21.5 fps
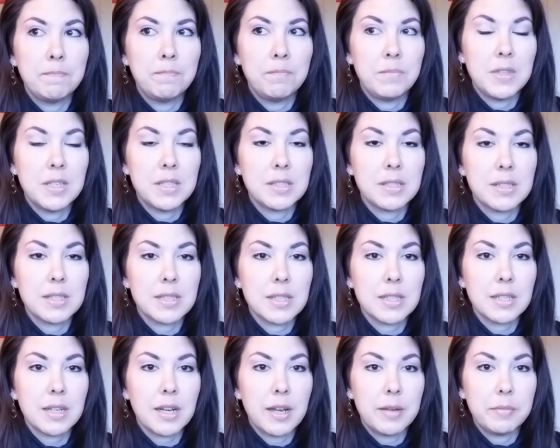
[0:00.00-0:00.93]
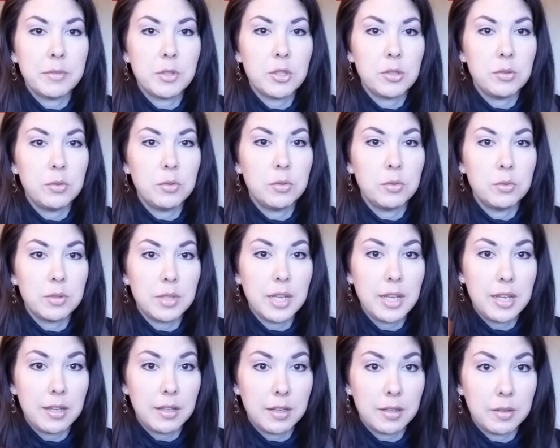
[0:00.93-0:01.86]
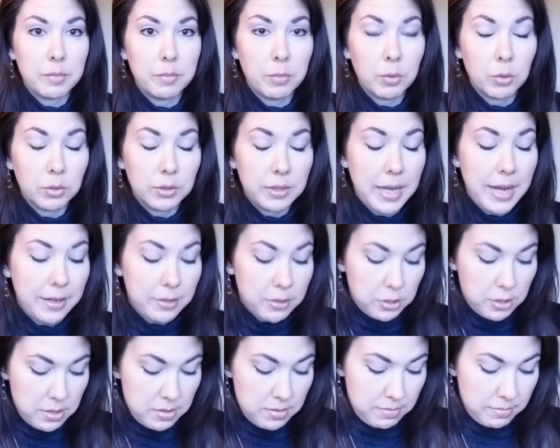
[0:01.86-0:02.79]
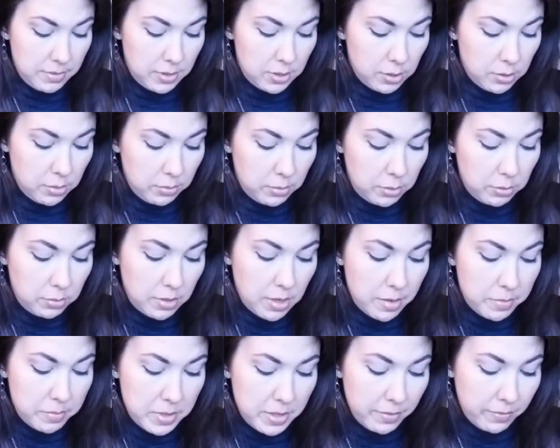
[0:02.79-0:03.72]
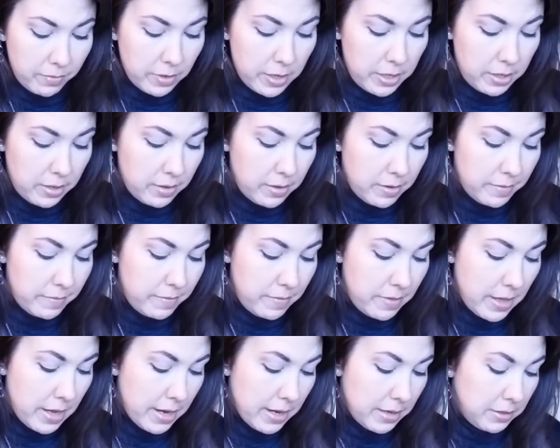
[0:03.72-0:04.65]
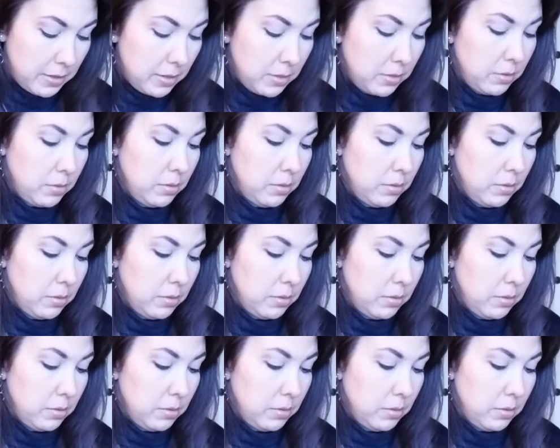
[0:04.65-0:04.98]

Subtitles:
this is the time to take bold action. So do not be afraid of that.